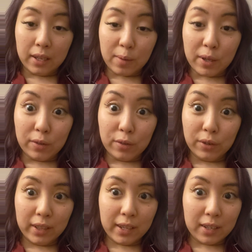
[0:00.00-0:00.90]
About
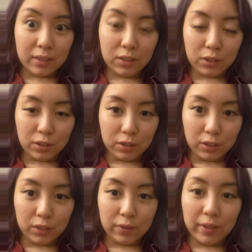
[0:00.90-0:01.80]

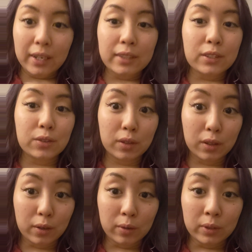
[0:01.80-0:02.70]
$3,000 of it is student
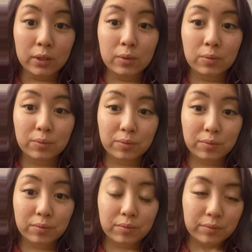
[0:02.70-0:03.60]
loans.
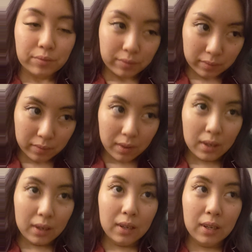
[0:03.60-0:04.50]

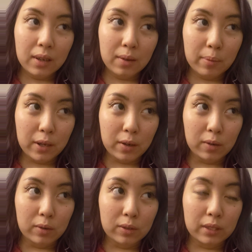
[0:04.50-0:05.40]
And
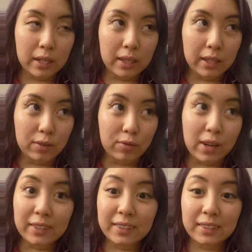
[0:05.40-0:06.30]
then the
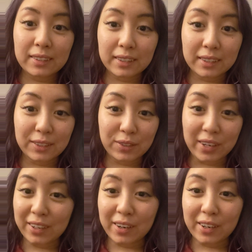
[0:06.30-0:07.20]
rest is
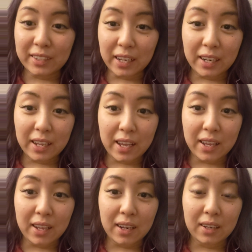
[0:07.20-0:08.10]
credit card debt
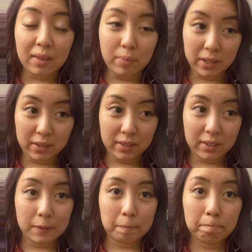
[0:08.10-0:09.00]
and
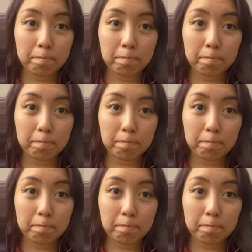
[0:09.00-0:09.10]
bills.